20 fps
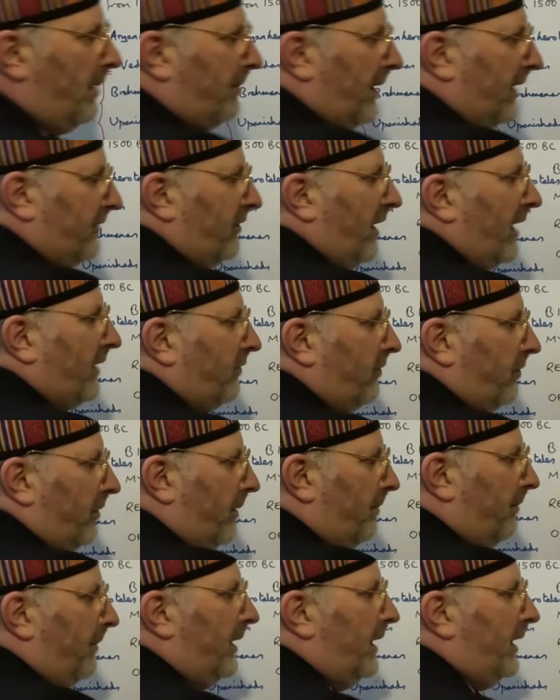
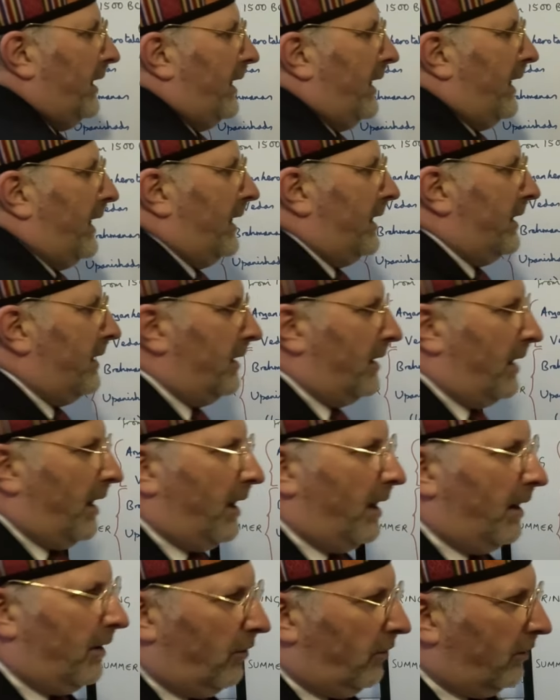Byzantium
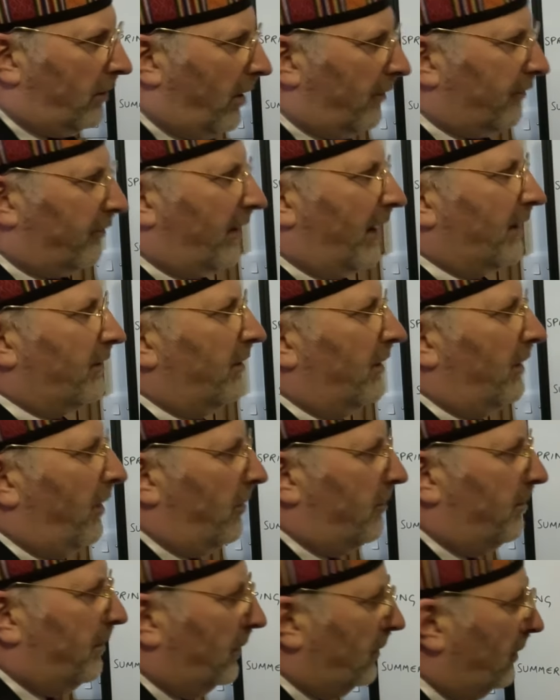or
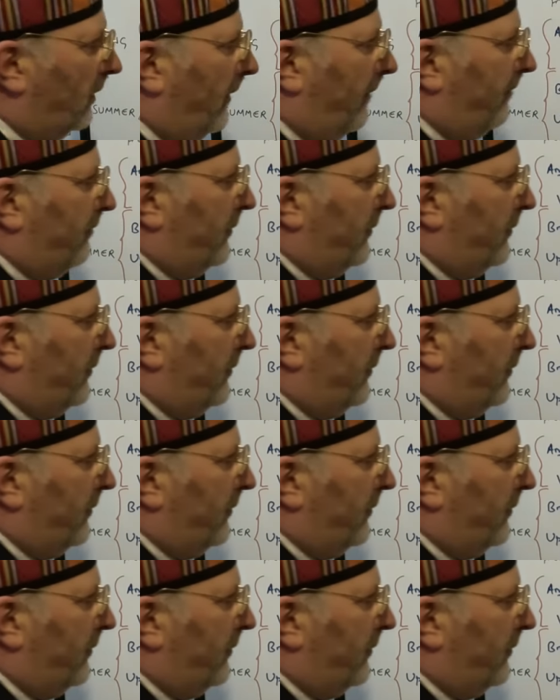Constantinople